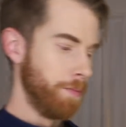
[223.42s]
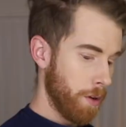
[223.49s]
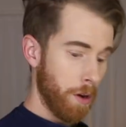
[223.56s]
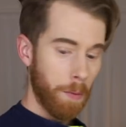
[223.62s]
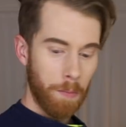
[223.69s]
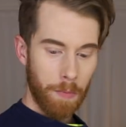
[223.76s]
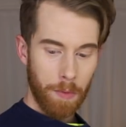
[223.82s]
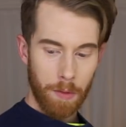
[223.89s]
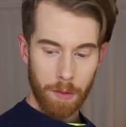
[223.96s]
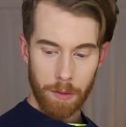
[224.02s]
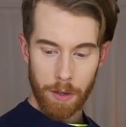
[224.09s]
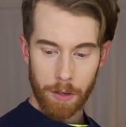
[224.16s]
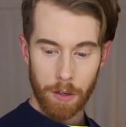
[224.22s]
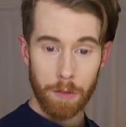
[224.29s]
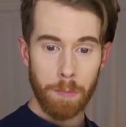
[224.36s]
oh,
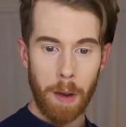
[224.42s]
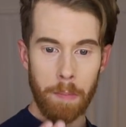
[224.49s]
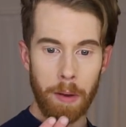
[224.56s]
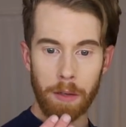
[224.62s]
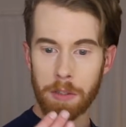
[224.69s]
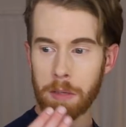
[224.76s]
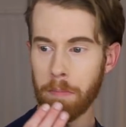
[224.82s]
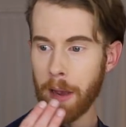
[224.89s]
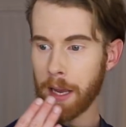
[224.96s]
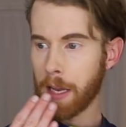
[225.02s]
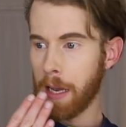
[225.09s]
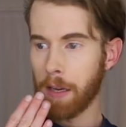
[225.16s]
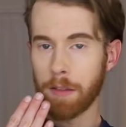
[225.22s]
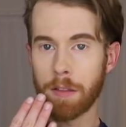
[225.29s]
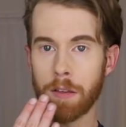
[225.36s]
there goes my belching
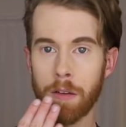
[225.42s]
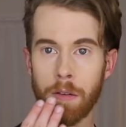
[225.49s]
backhands.